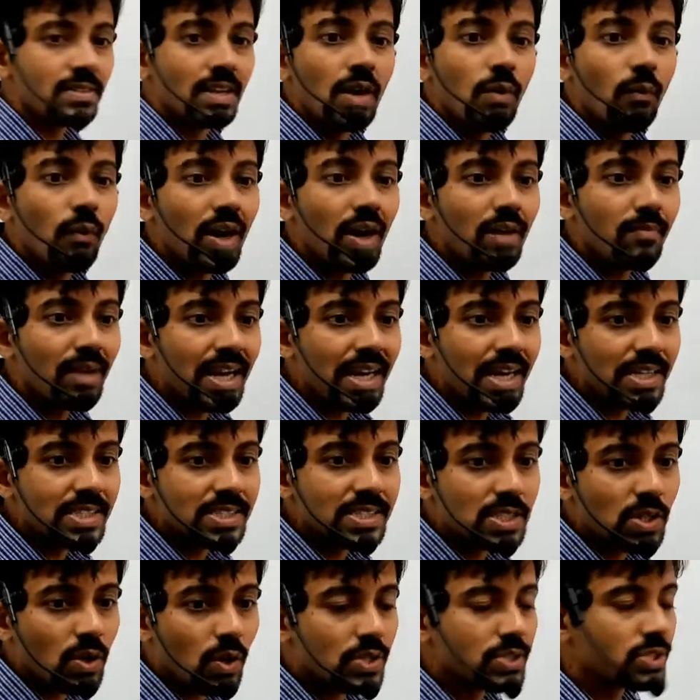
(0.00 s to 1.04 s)
1
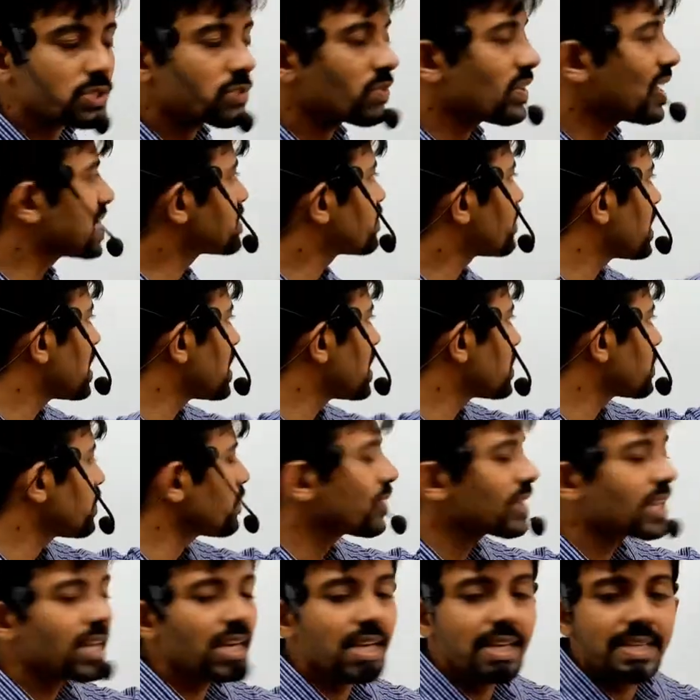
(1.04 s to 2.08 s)
minus cos 2x by
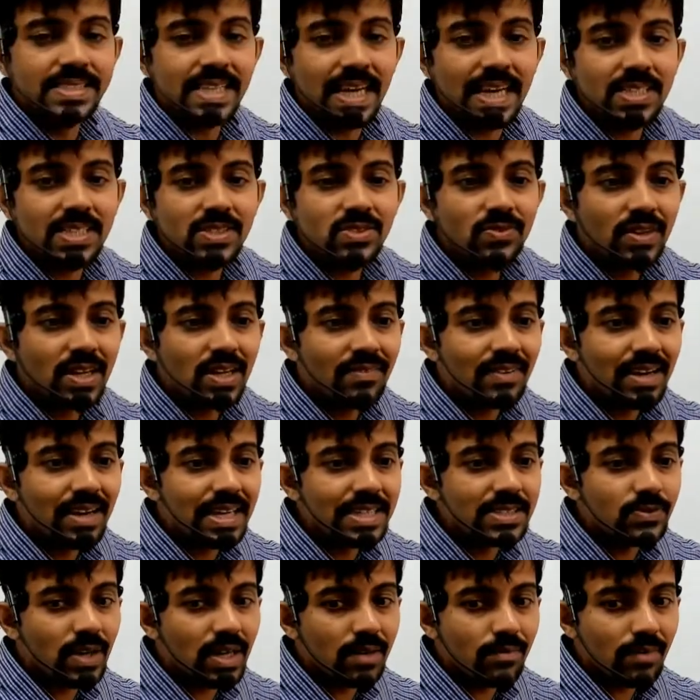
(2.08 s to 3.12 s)
2. Sin square y
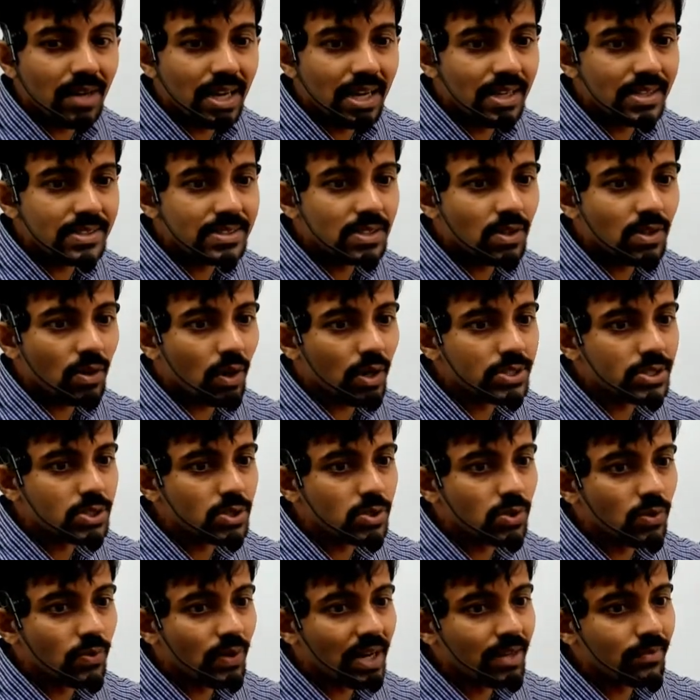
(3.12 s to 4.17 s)
is 1 minus cos
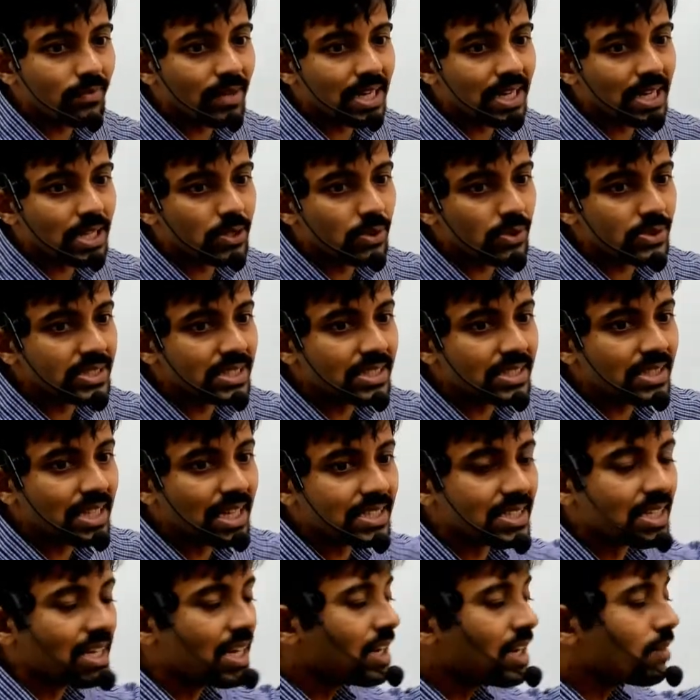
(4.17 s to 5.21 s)
2y by 2. Using
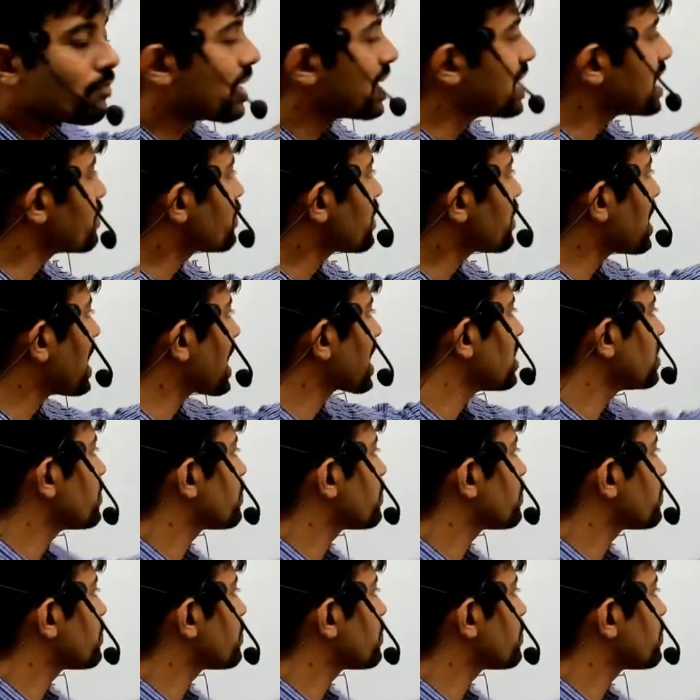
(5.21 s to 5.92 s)
that multiple angle